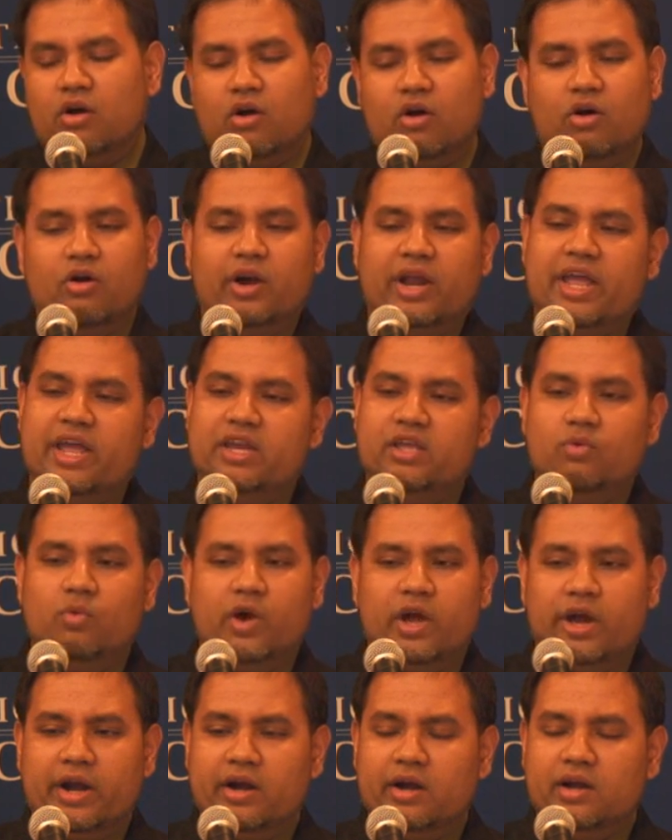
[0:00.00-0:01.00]
or
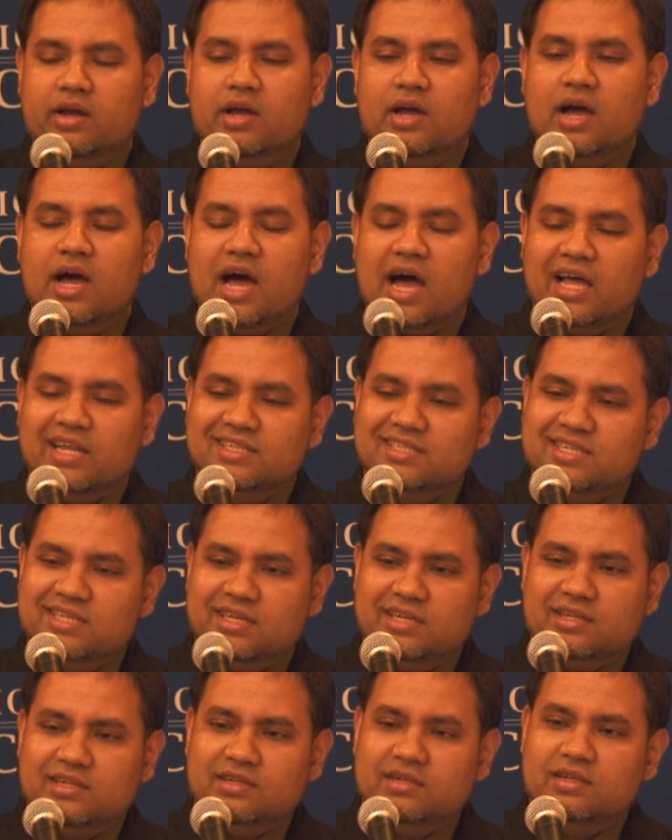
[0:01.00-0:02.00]
anywhere
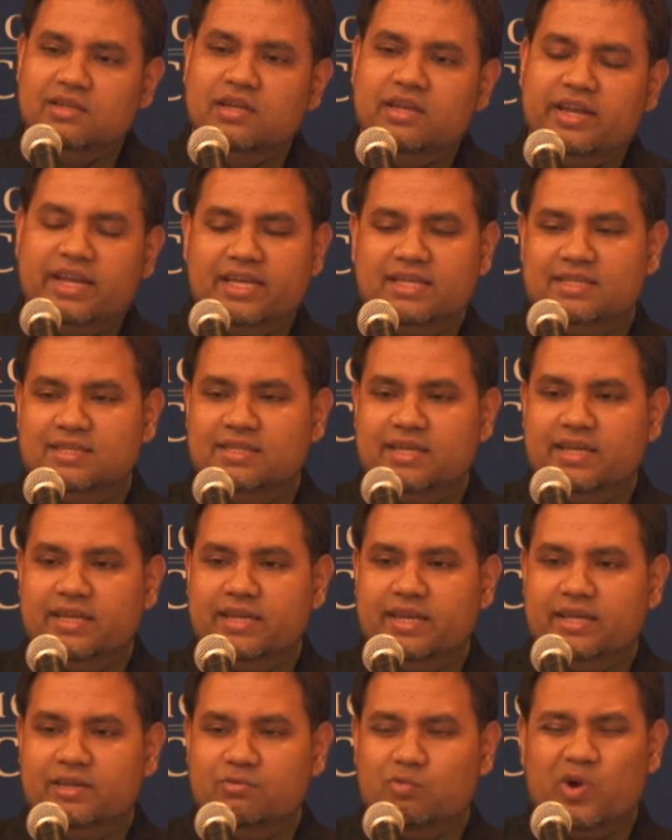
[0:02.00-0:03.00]
until
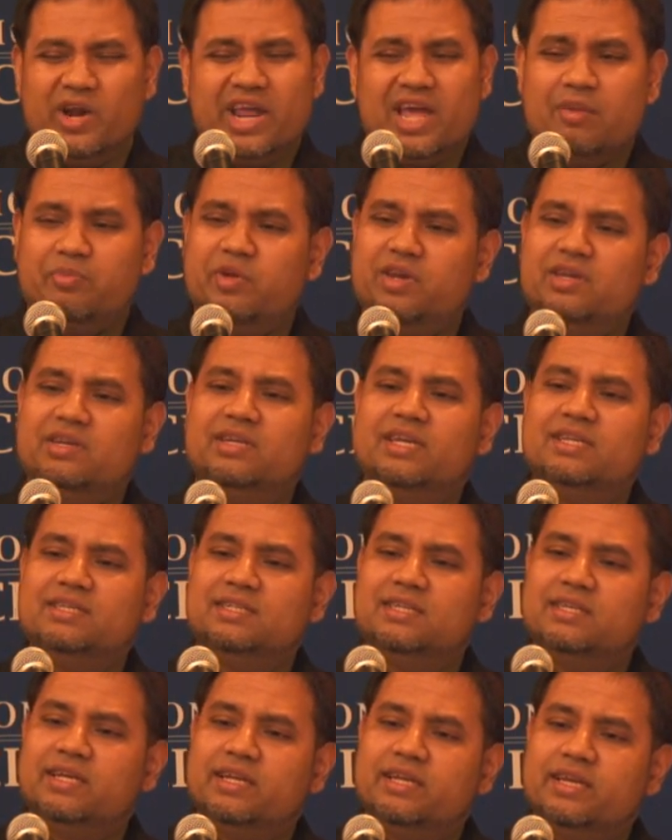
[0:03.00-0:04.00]
1988. What happened in
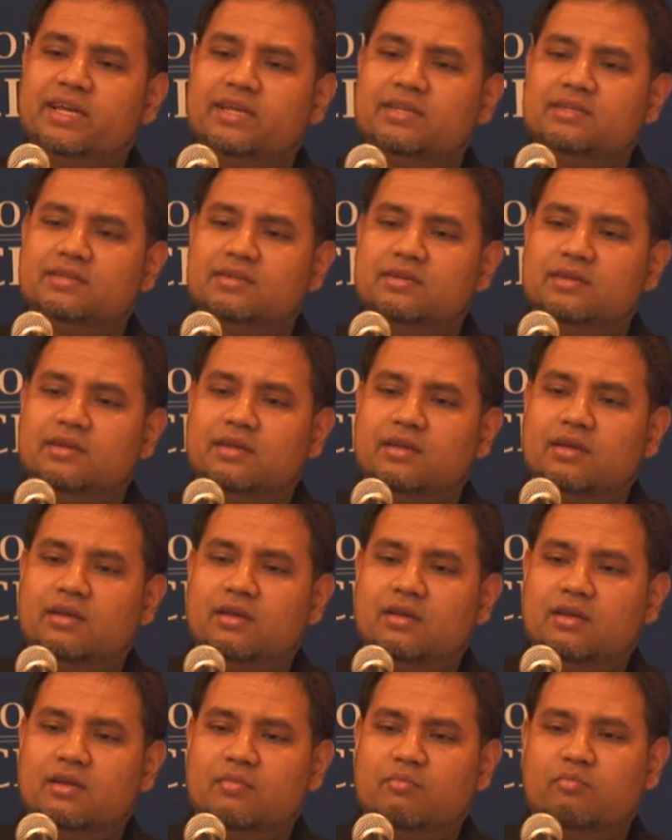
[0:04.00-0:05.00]
1988?
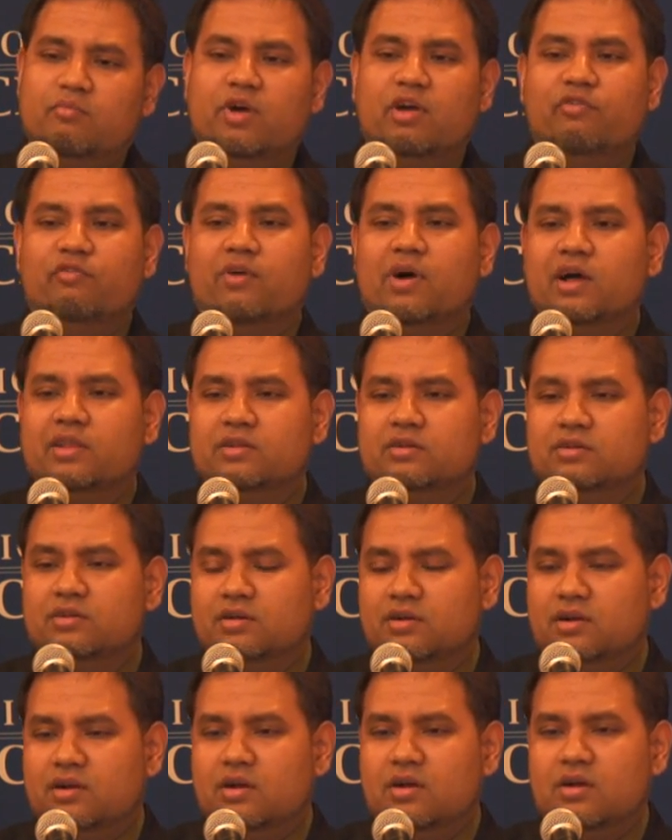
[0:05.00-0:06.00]
My father
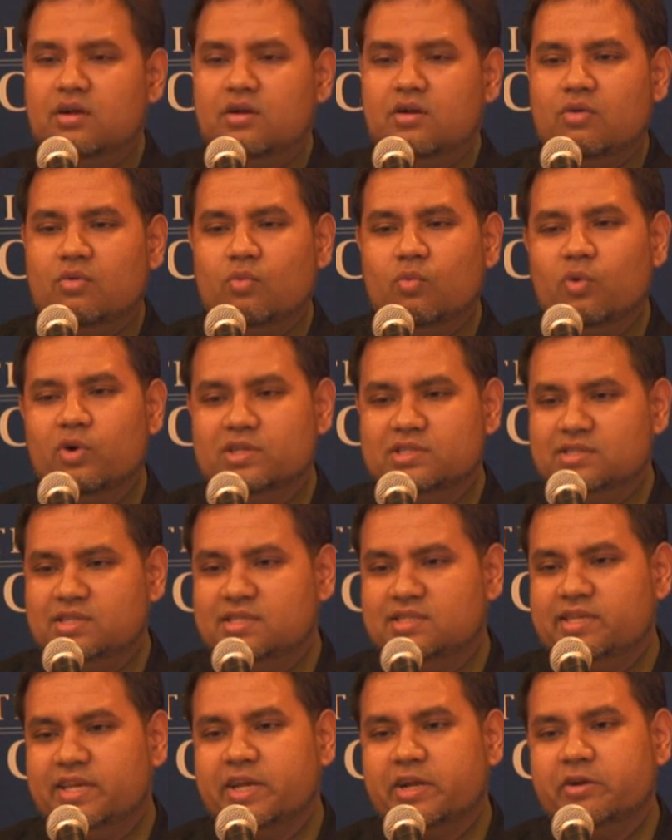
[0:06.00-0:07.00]
was the
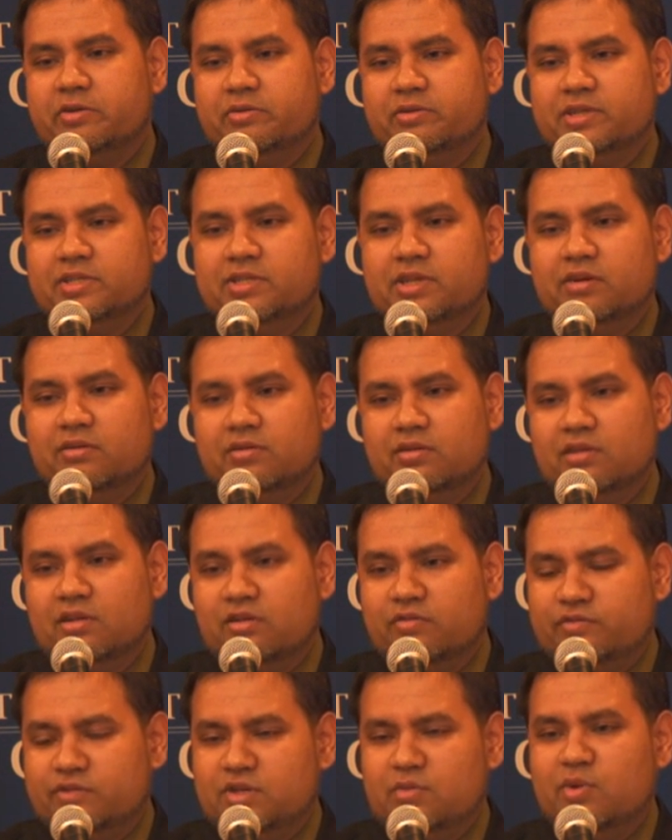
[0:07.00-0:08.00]
Secretary General
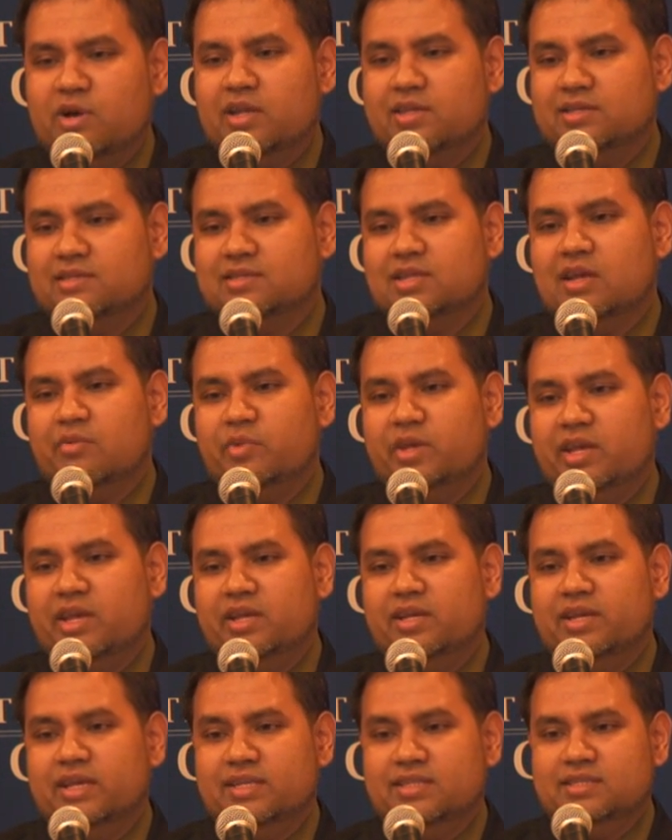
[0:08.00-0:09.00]
of Jamaat Islami
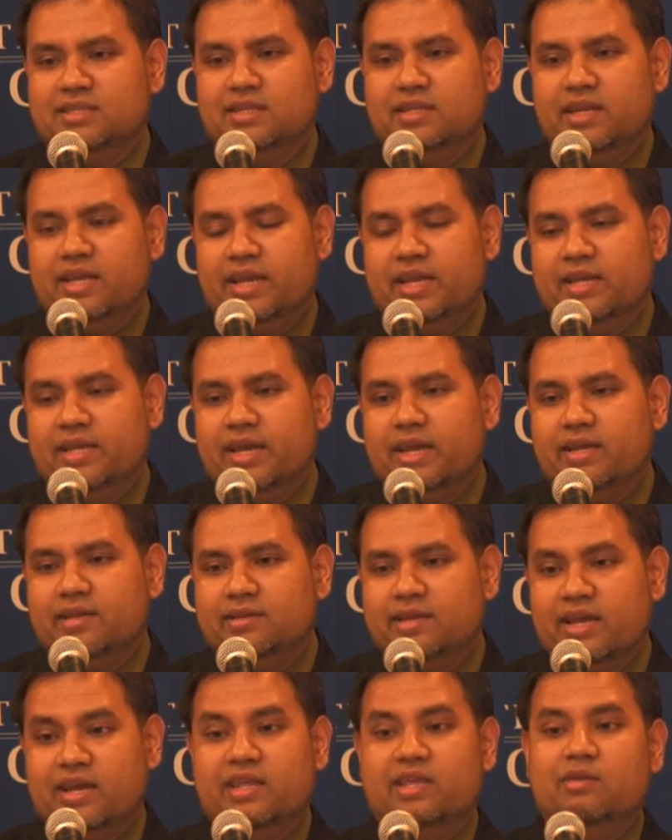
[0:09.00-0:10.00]
in 1988,
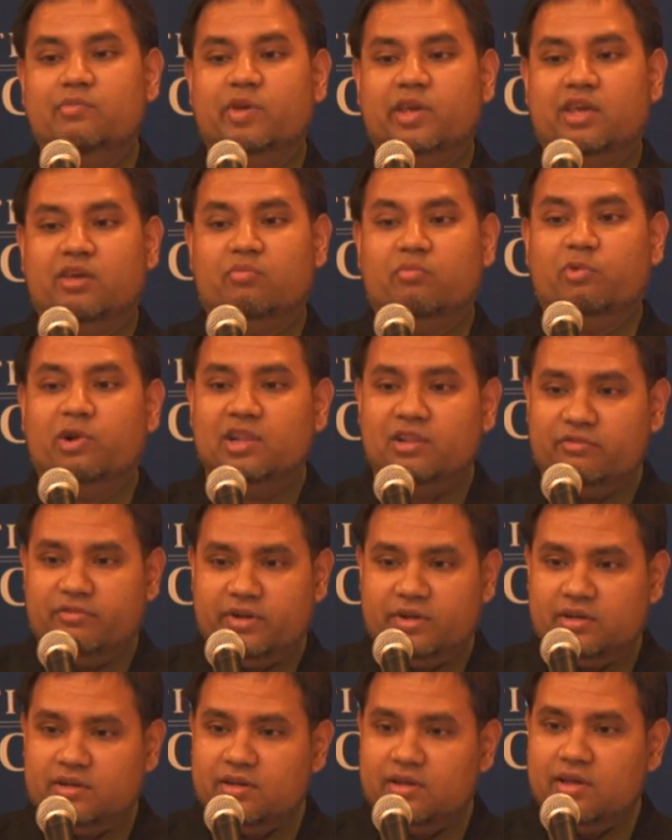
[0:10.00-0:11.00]
and he became
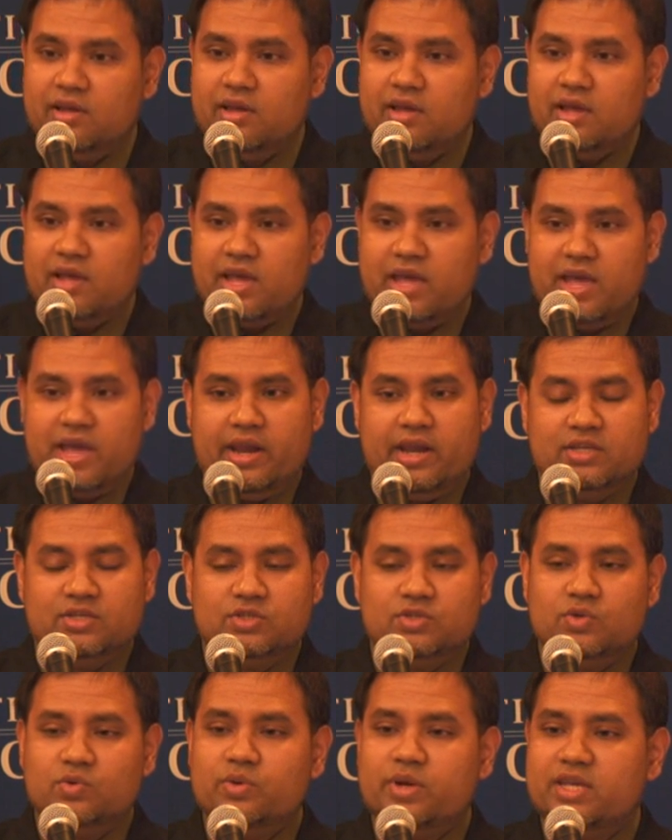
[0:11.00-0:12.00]
relevant. And as
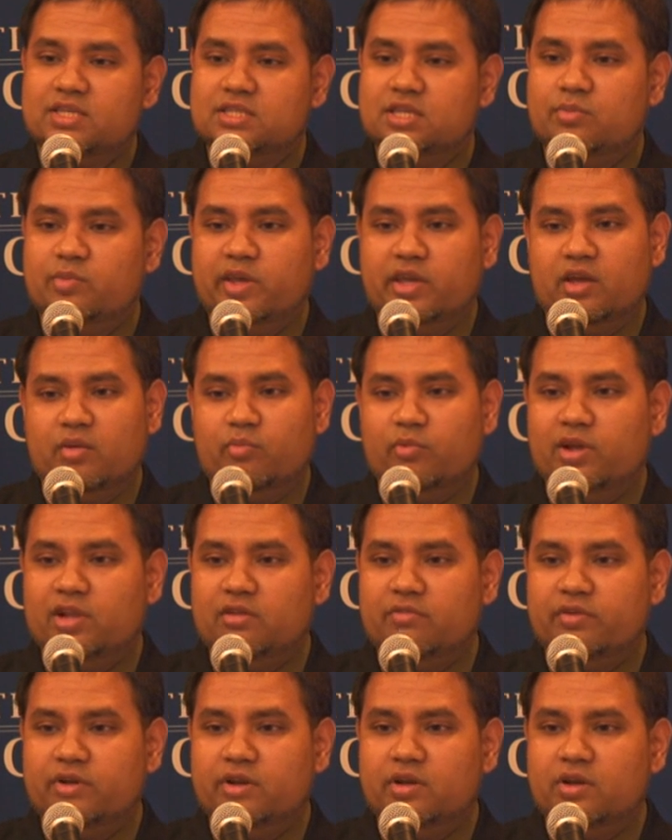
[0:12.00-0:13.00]
soon as he became
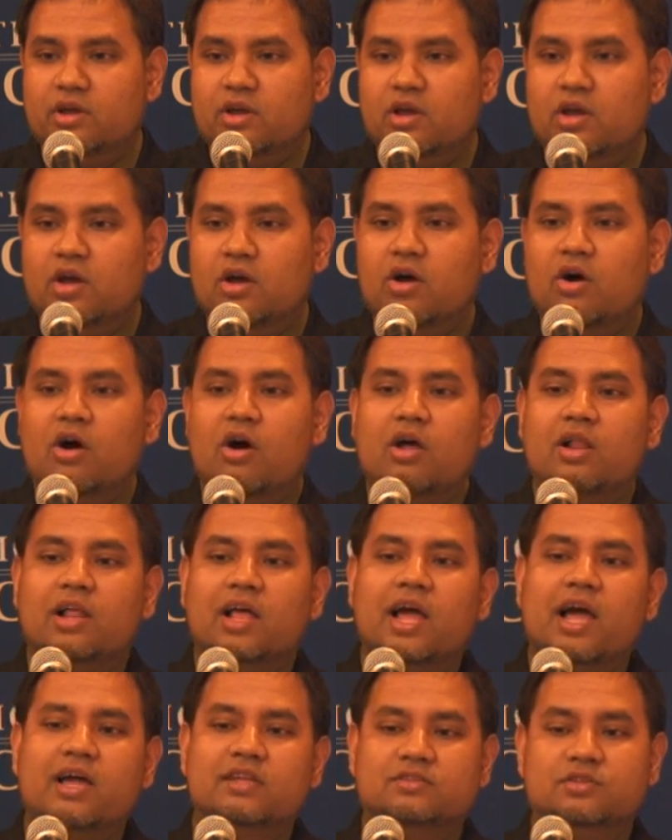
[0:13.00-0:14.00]
relevant, all
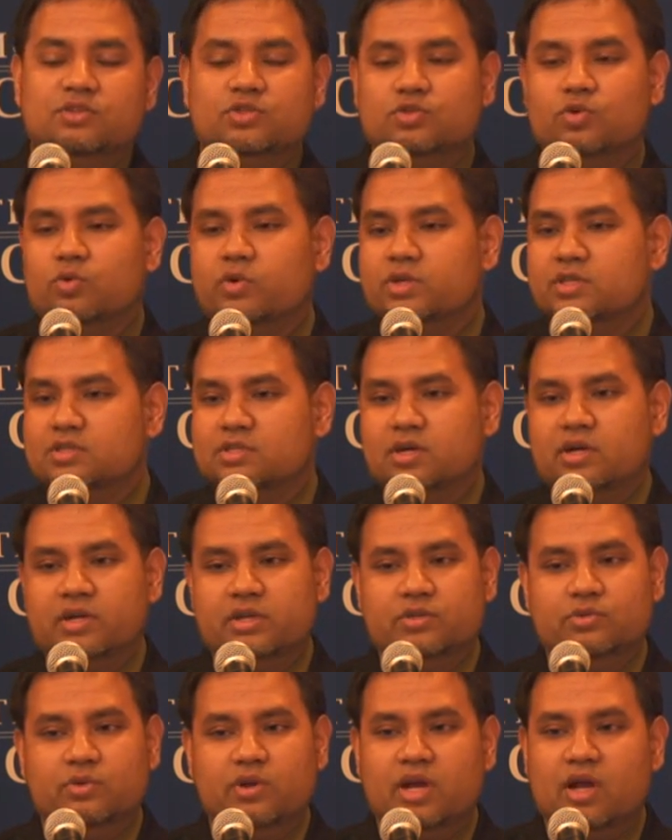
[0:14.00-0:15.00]
kinds of stories
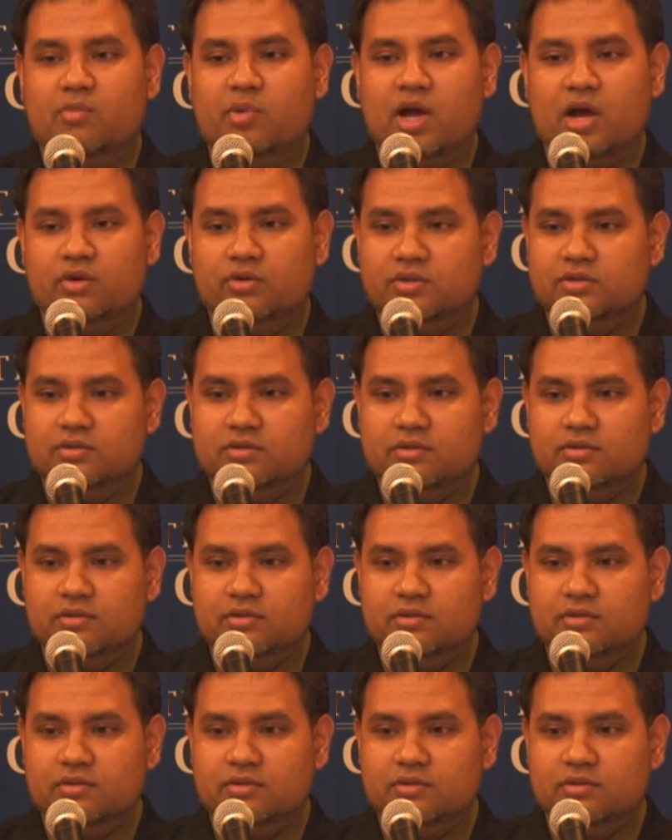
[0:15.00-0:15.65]
started to come out